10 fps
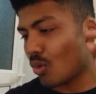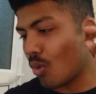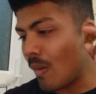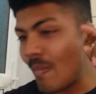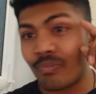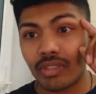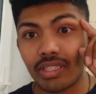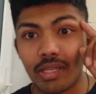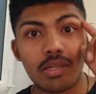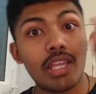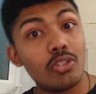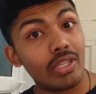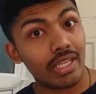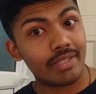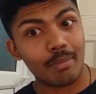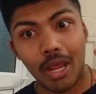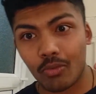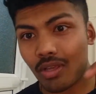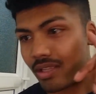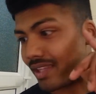So they're trying to take
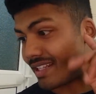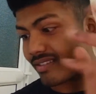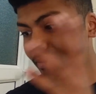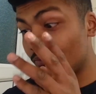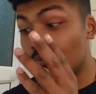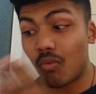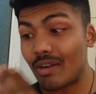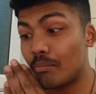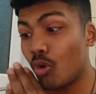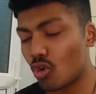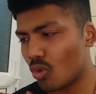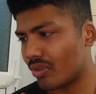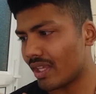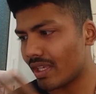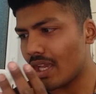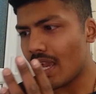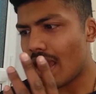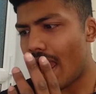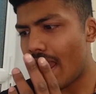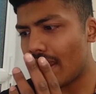him down. That's what Porco think.
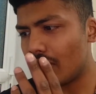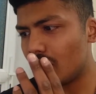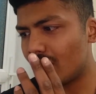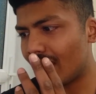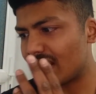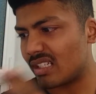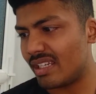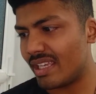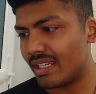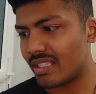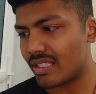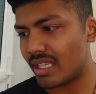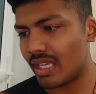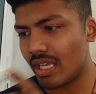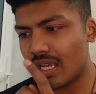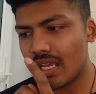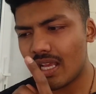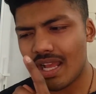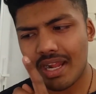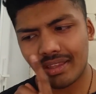And you can clearly see
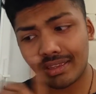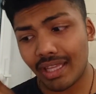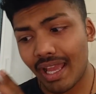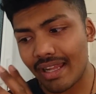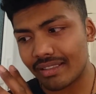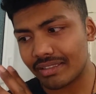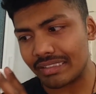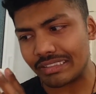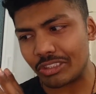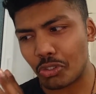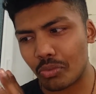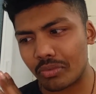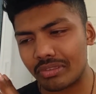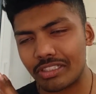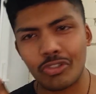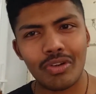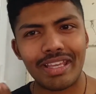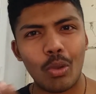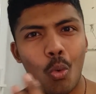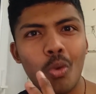that, you know,
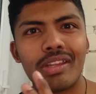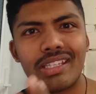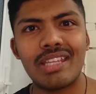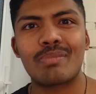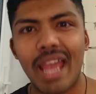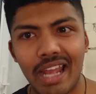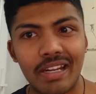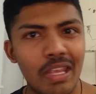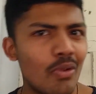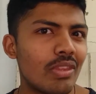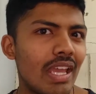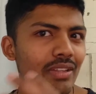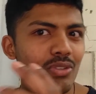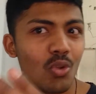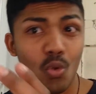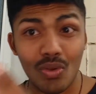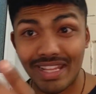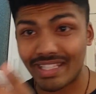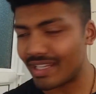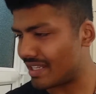it's not like all the teams are agreeing on that.
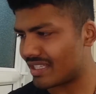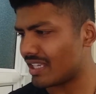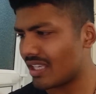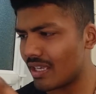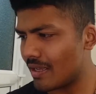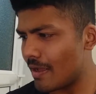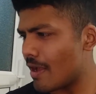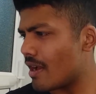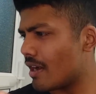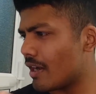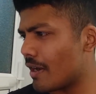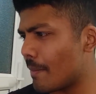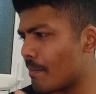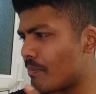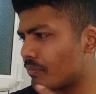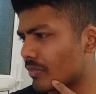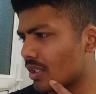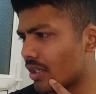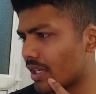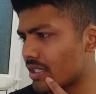So let's let's see. Um,
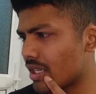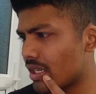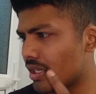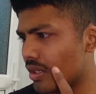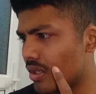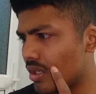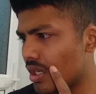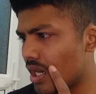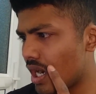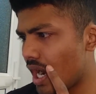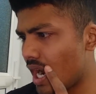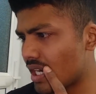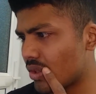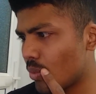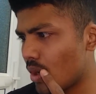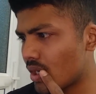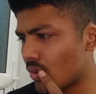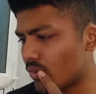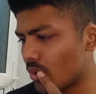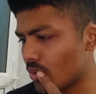okay, shit. Another
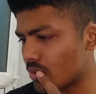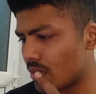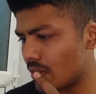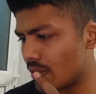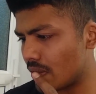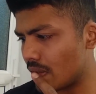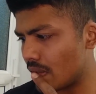one of those.